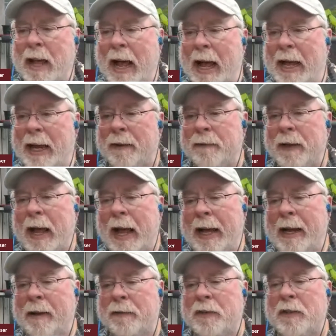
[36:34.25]
I have I
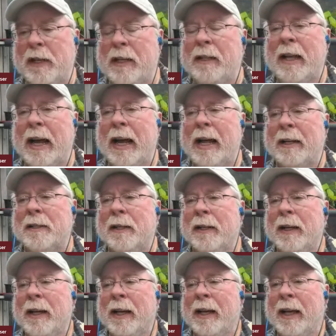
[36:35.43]
have seen that,
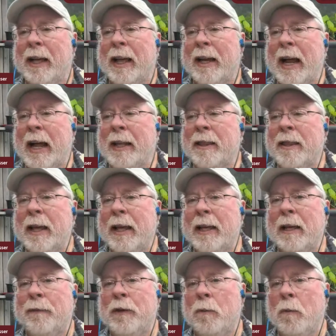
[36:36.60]
and I think
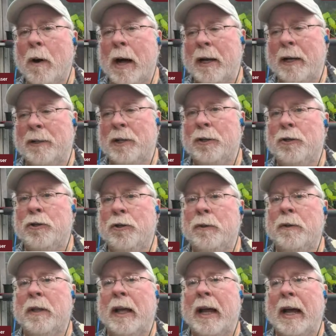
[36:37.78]
if you wanted to do
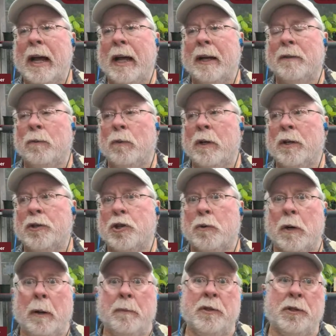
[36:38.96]
that with
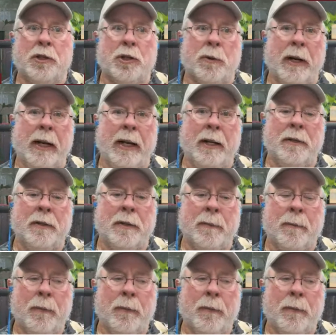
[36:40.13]
shrubs and trees,